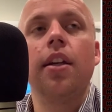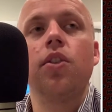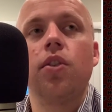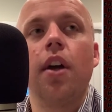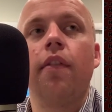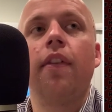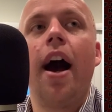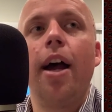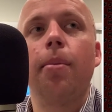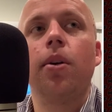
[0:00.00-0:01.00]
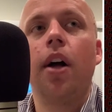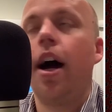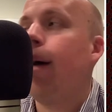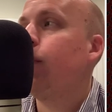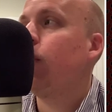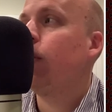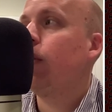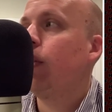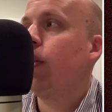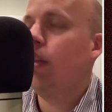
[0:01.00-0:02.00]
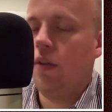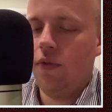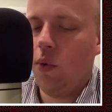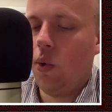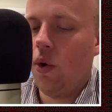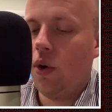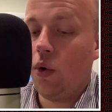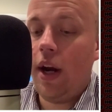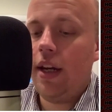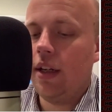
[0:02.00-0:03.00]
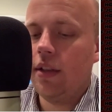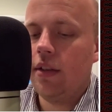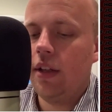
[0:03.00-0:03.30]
is a viable option for grading,